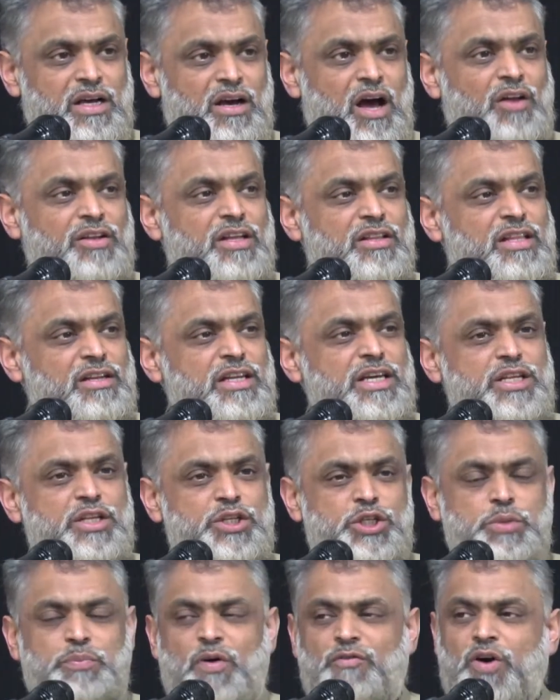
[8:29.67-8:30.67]
under the
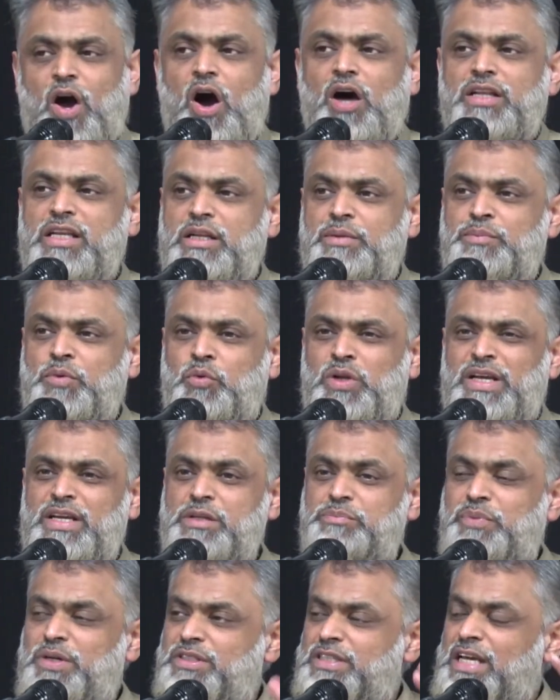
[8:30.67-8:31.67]
leadership of Khalid ibn
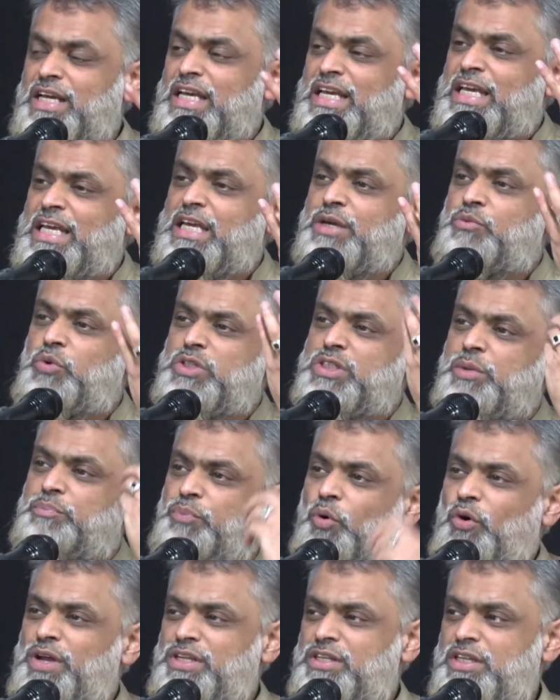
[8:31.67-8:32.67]
Walid, but he was
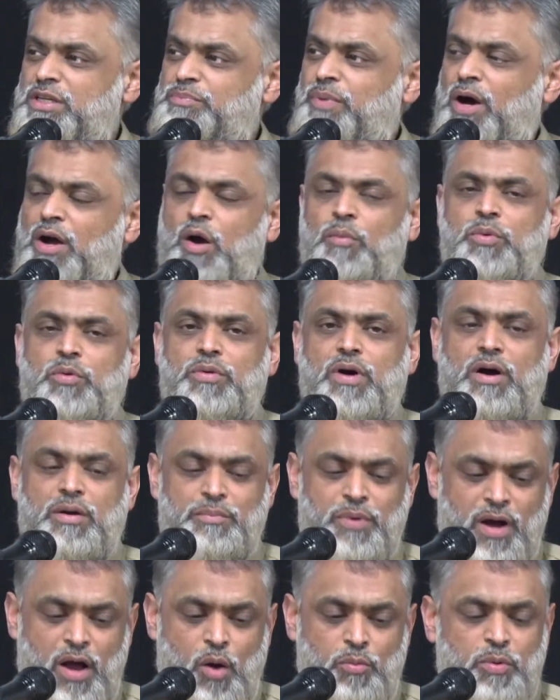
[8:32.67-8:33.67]
appointed by Abu
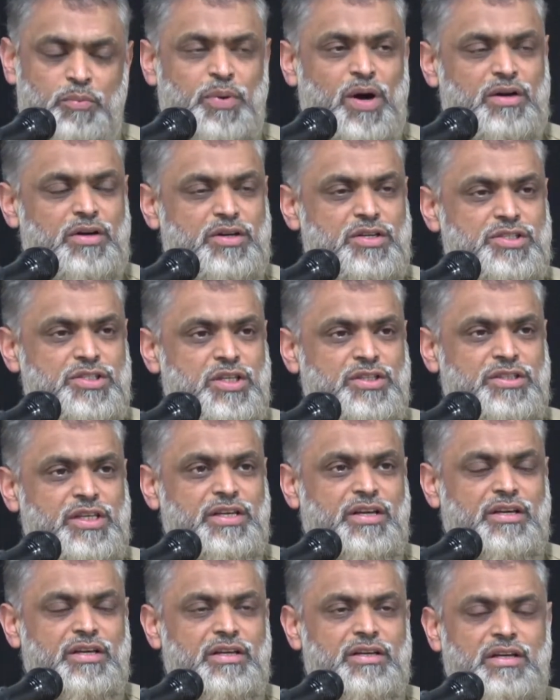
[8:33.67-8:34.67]
Bakr
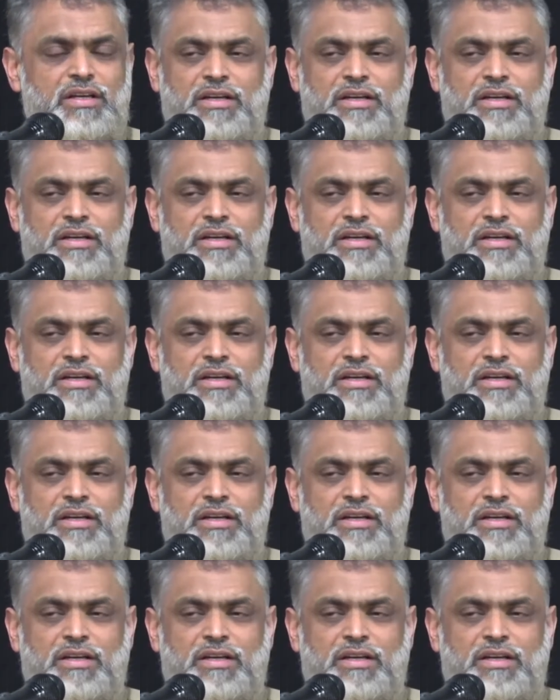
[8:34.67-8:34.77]
as-Siddiq,